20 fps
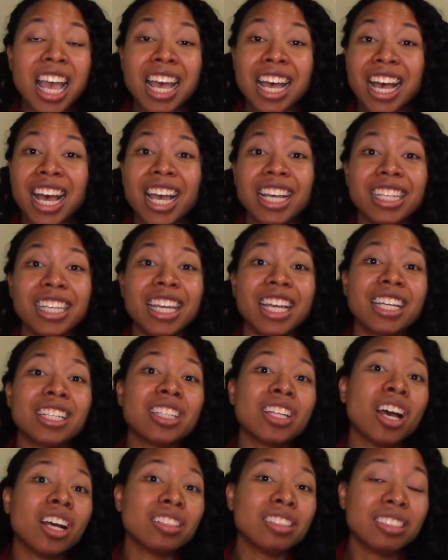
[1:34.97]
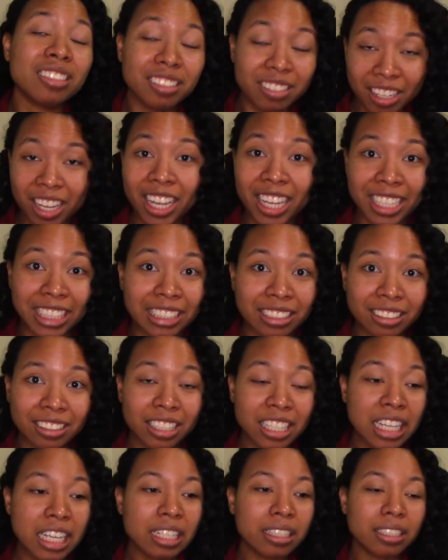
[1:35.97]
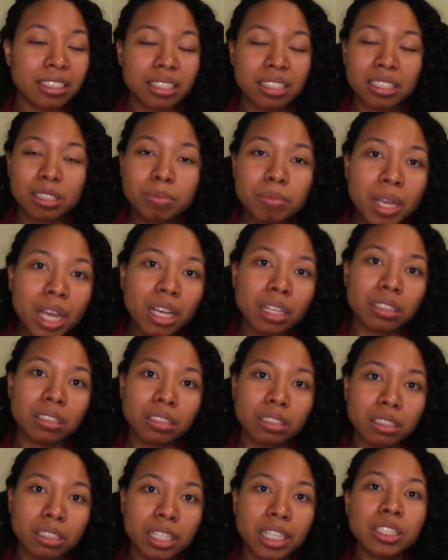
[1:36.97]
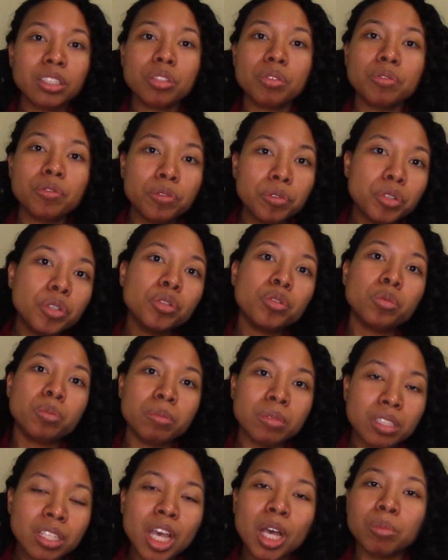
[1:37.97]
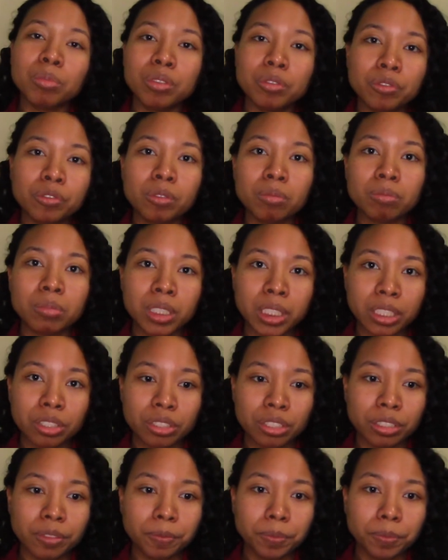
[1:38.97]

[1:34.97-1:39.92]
I cannot stand the smell and the fumes coming from bleach.